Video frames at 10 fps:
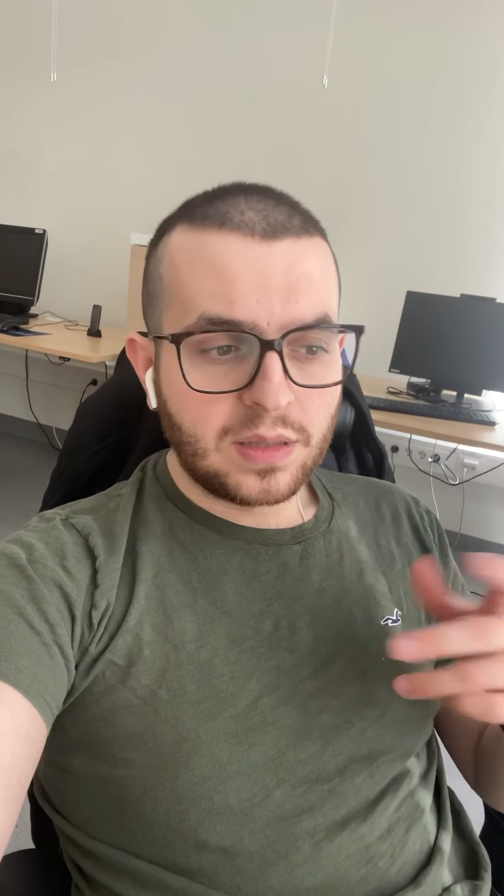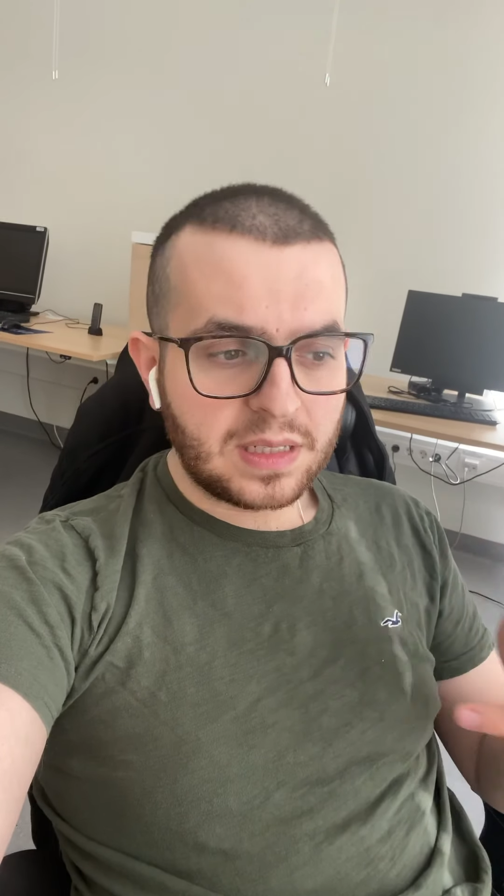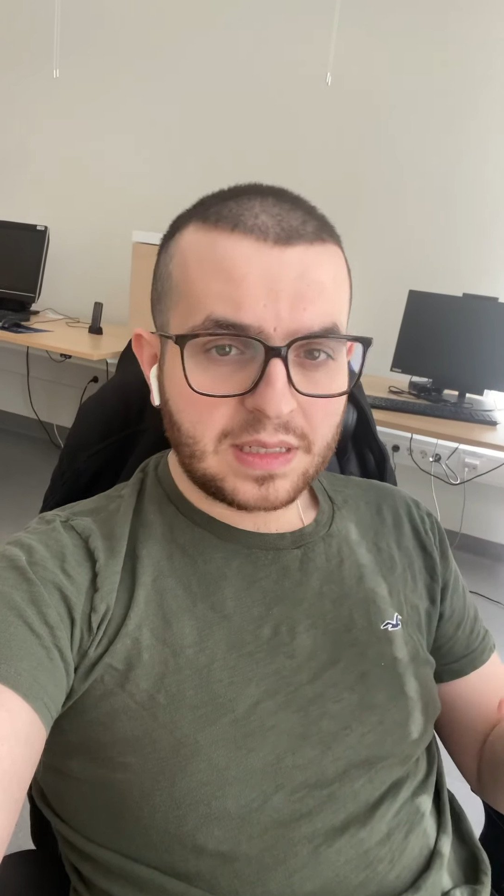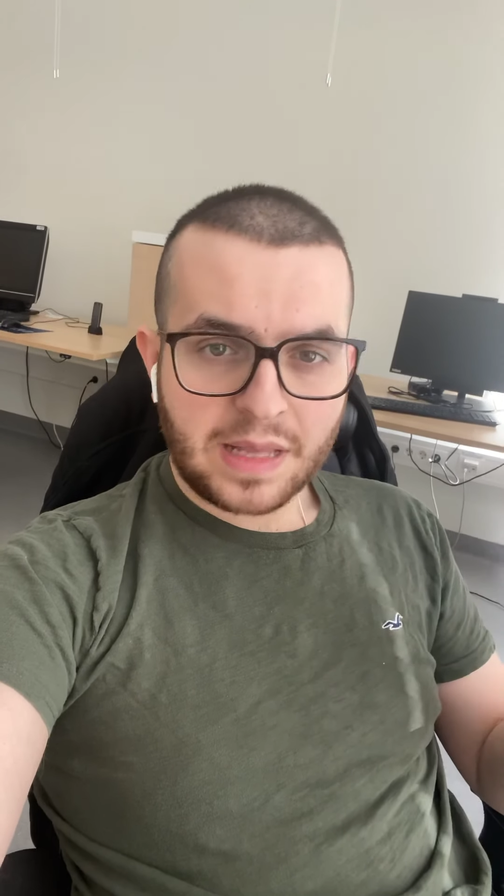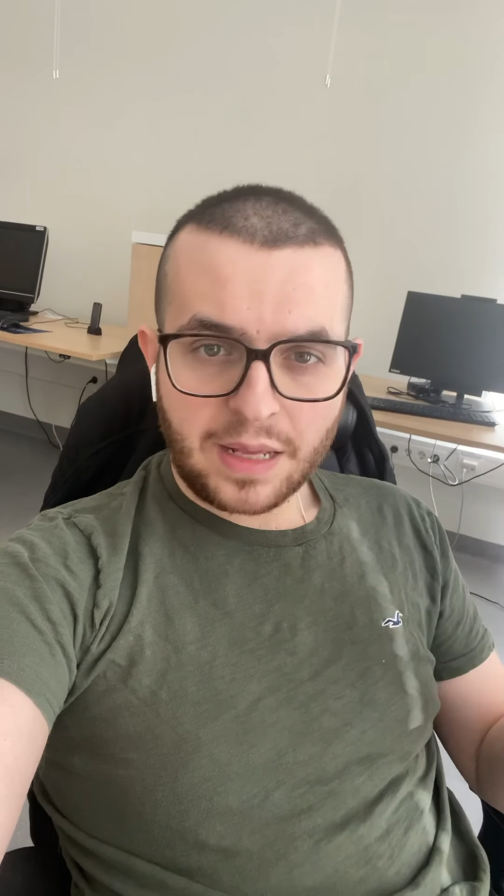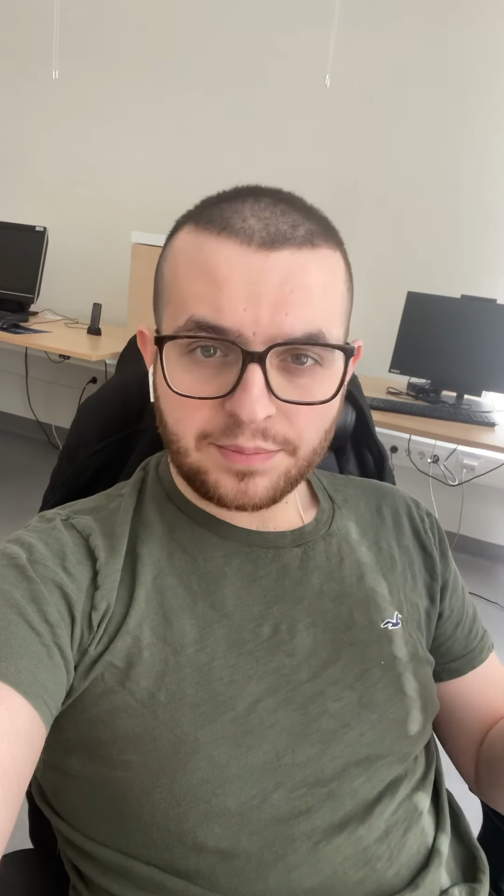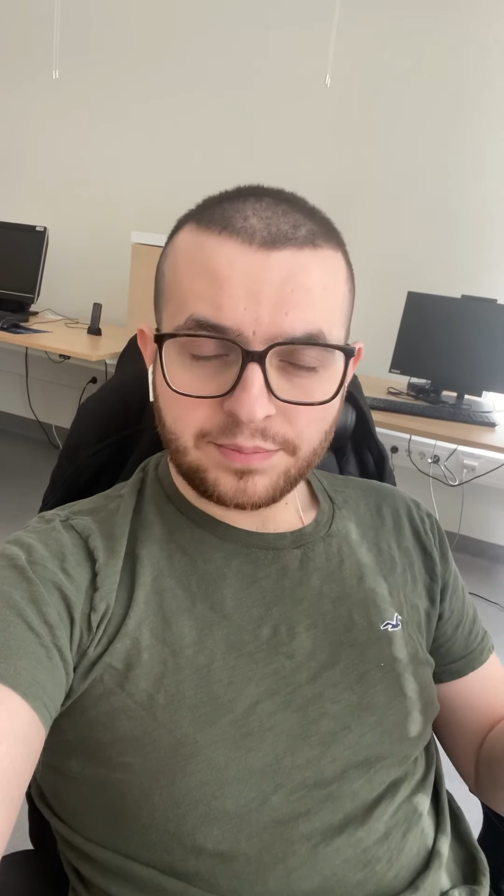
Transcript: this is that.